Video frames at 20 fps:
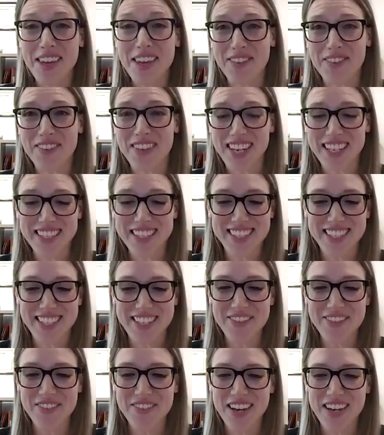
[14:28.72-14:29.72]
Thanks for that,
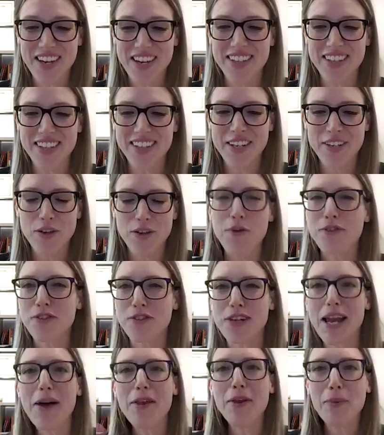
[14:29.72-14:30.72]
Steve. And
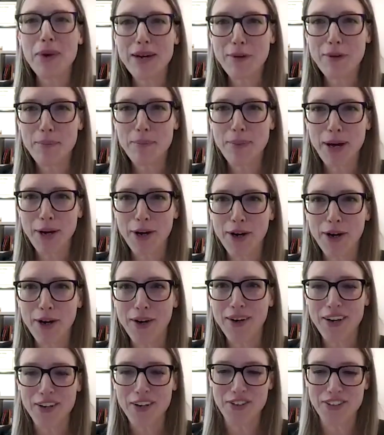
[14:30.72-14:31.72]
so now that we have a
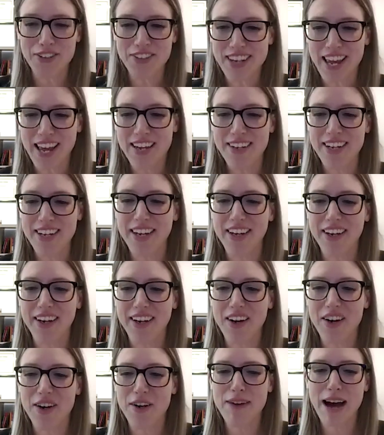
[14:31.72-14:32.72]
better understanding
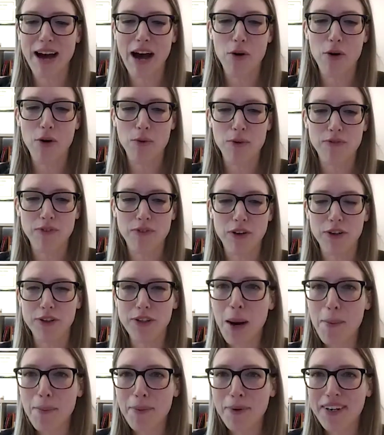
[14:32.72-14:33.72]
of how a wood vault
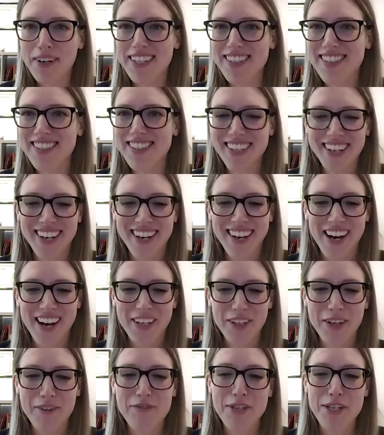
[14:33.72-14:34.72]
operates, I'd
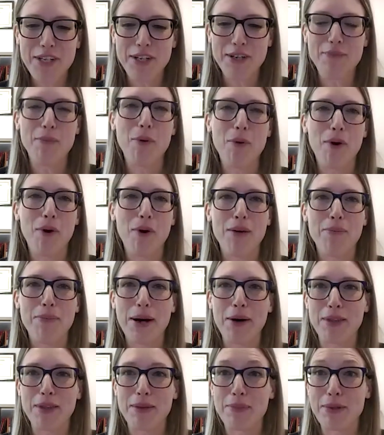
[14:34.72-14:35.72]
love to hear more
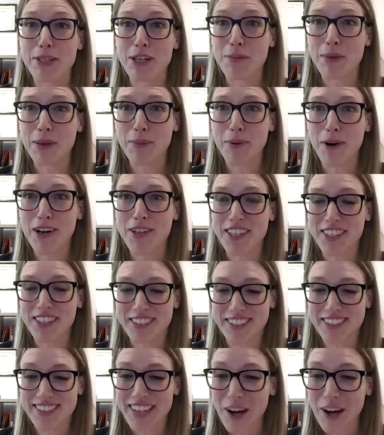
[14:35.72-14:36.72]
about the Potomac project
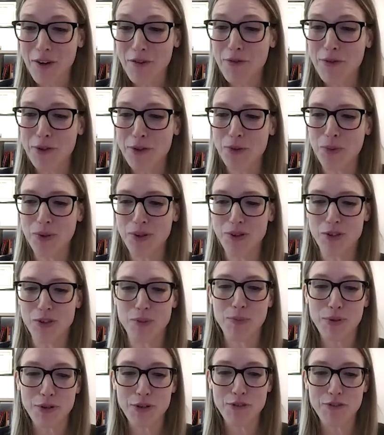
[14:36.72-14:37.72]
itself, which was
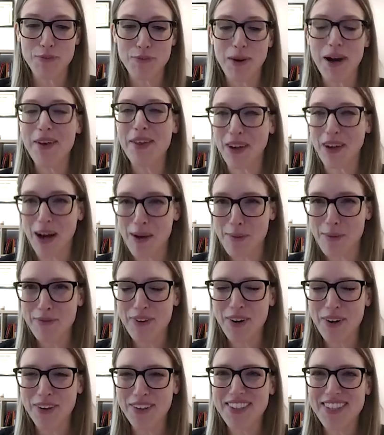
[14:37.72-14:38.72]
approved by the Climate
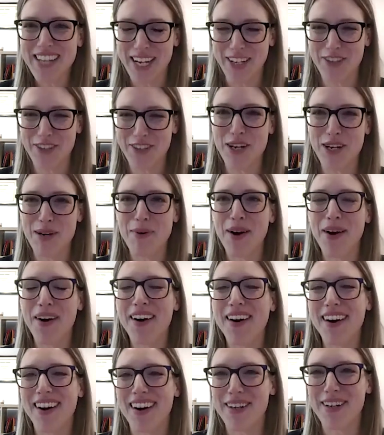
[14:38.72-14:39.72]
Vault Tech
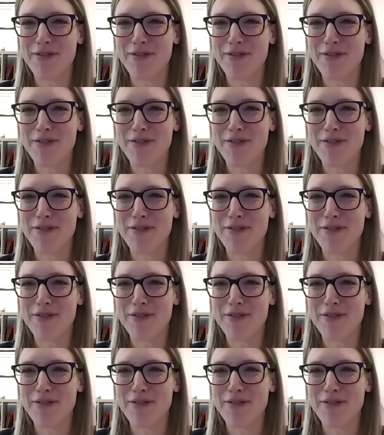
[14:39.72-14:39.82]
Chamber